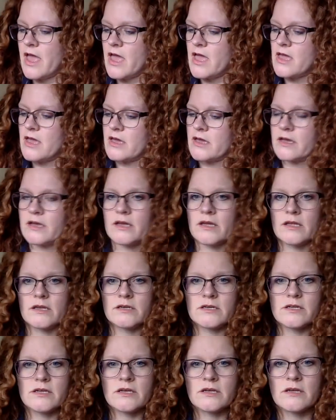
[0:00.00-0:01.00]

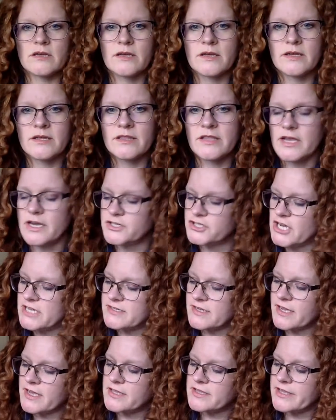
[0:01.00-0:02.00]
And then
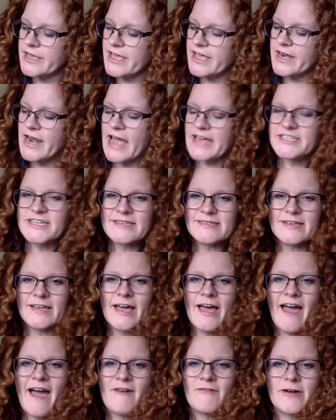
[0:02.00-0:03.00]
Jessica Lynn. Hi,
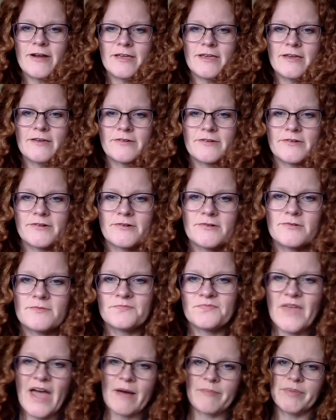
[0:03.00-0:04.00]
Jessica. How are
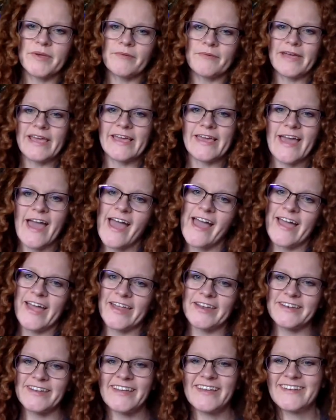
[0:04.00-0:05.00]
you? Happy
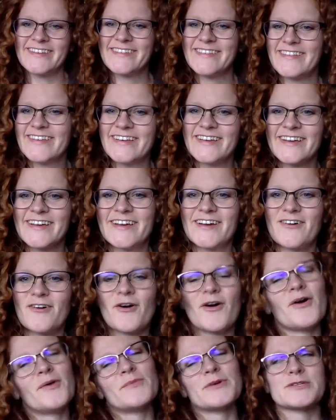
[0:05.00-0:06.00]
weekend,
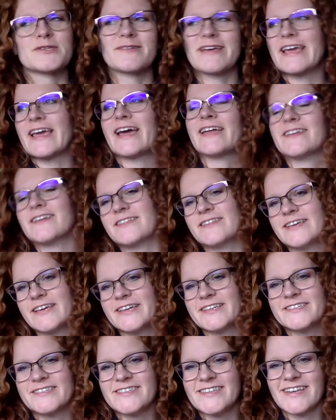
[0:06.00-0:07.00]
or almost weekend, at
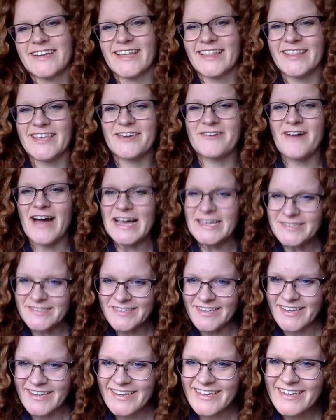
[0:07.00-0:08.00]
least, in the U
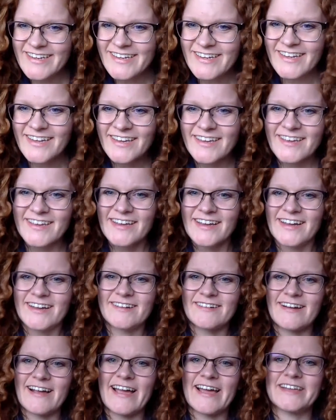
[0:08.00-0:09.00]
S.
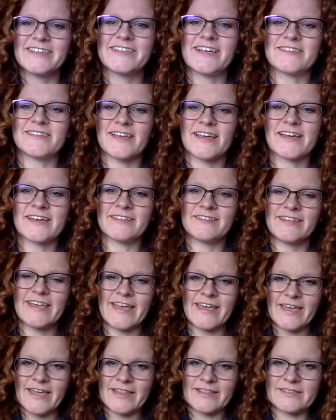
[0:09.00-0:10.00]
All right, Jessica
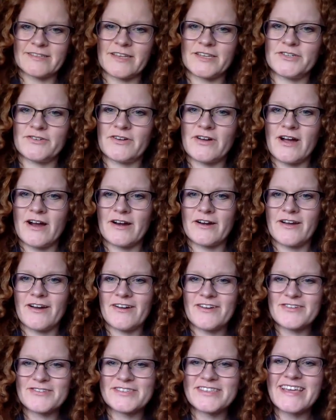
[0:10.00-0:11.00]
Lynn, let's get you a card.
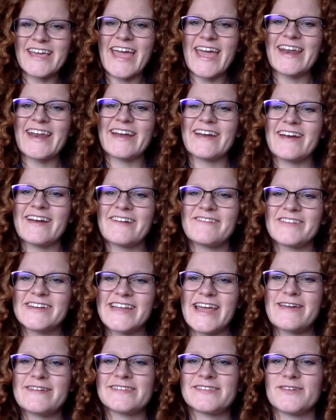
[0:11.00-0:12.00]
Oh, you see eight eight eight every
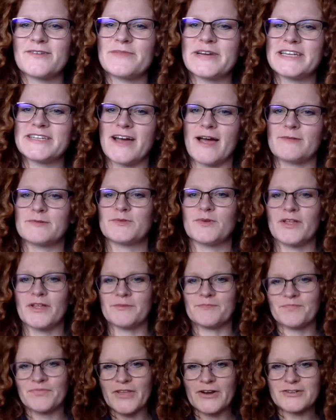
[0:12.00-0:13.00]
day so many times.
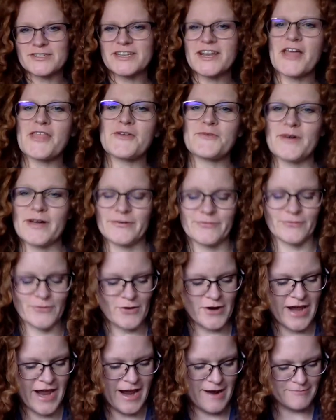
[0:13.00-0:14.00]
Well, there's another one
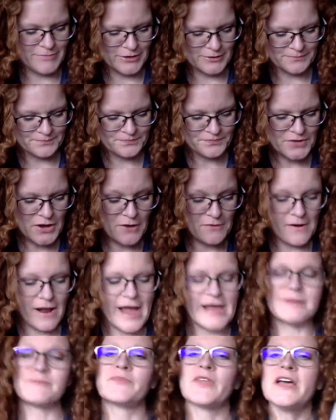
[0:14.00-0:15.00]
for you, Amber. All
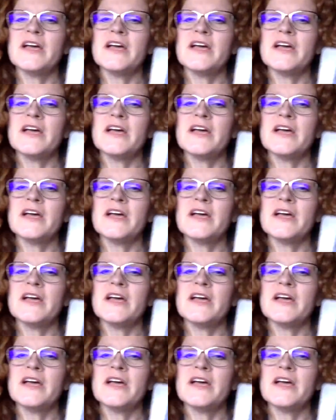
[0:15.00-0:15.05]
right.